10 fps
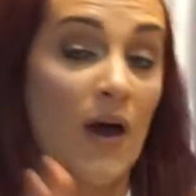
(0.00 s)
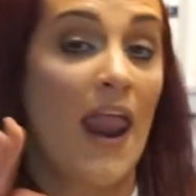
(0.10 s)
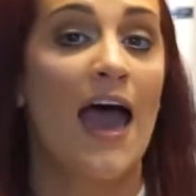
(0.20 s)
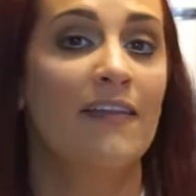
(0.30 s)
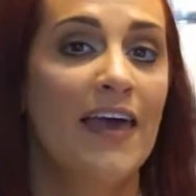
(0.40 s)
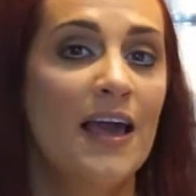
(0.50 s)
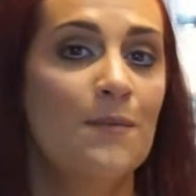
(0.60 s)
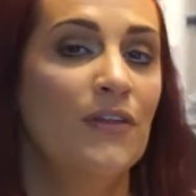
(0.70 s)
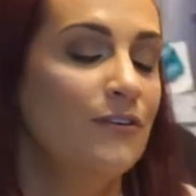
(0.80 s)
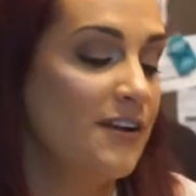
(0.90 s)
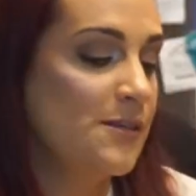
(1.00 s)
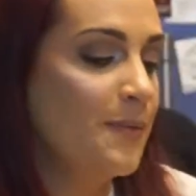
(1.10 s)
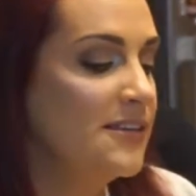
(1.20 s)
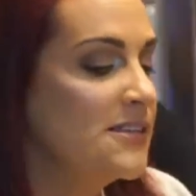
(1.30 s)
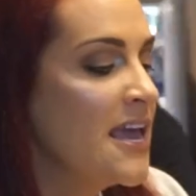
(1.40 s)
What I like about the
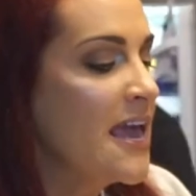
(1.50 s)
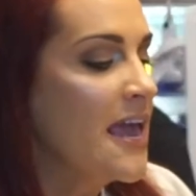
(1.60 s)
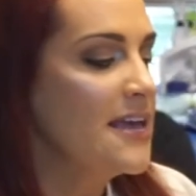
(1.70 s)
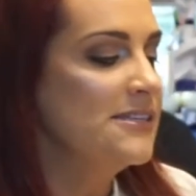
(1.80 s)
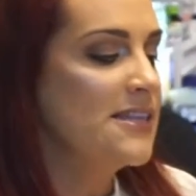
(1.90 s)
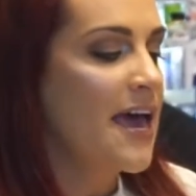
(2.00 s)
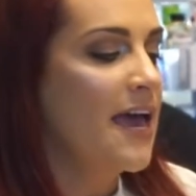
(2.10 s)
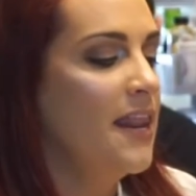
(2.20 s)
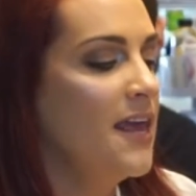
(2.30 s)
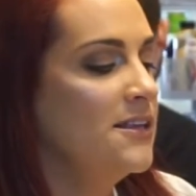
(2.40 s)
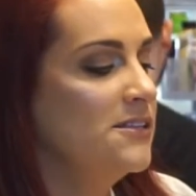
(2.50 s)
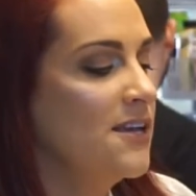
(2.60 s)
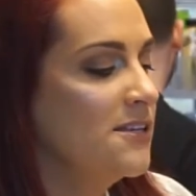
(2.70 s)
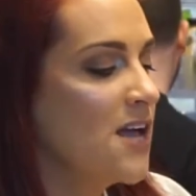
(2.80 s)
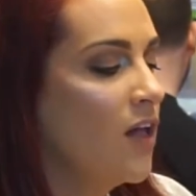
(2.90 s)
recipes is that it
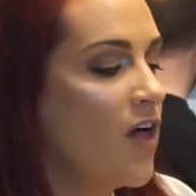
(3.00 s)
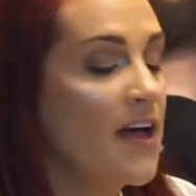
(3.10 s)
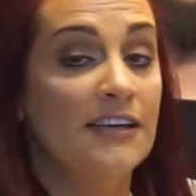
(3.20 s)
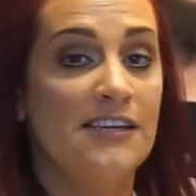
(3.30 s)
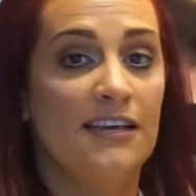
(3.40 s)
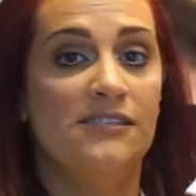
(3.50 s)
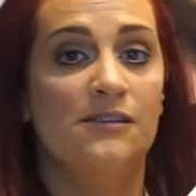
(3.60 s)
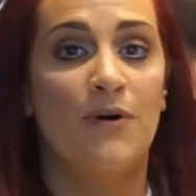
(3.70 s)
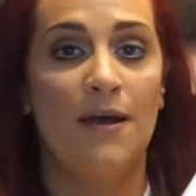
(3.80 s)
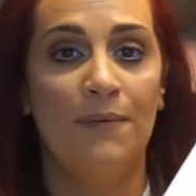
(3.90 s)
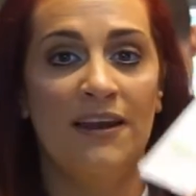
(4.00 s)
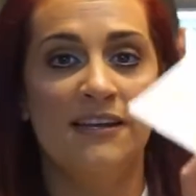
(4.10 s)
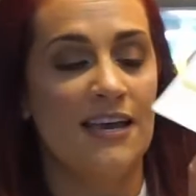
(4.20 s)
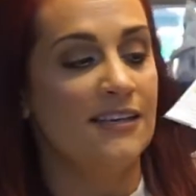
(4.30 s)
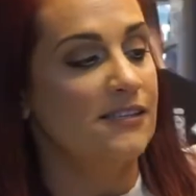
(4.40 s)
says how long it takes to prep
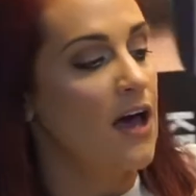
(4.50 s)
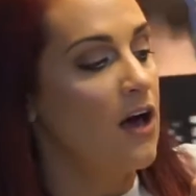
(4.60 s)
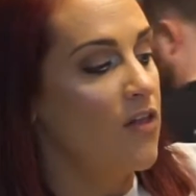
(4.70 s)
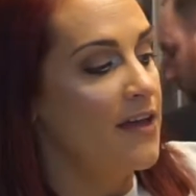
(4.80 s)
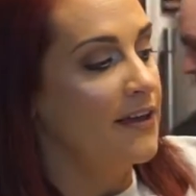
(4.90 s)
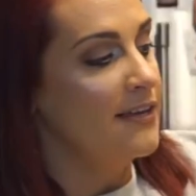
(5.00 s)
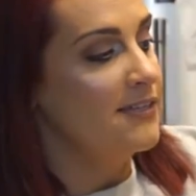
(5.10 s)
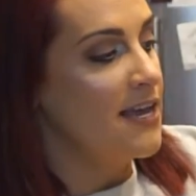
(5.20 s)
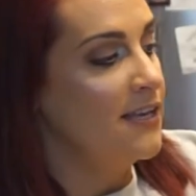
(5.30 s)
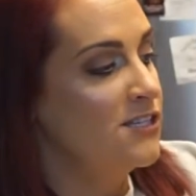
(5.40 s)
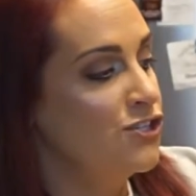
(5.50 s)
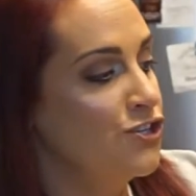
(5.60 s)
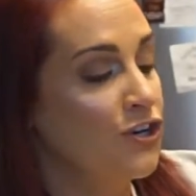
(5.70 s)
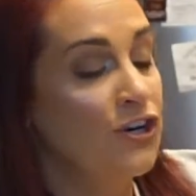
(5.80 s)
and how long it takes to